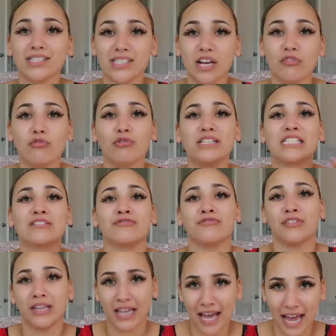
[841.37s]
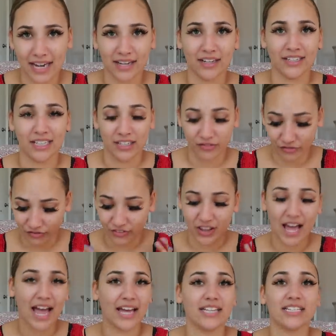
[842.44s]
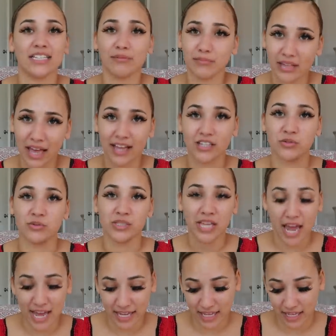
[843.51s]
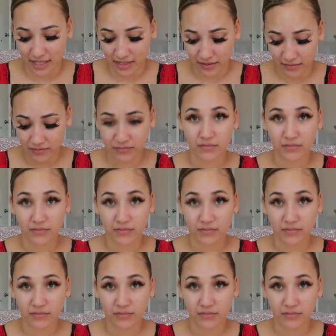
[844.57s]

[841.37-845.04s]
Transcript: stuff was flat, honey. Flat. Them things was hanging.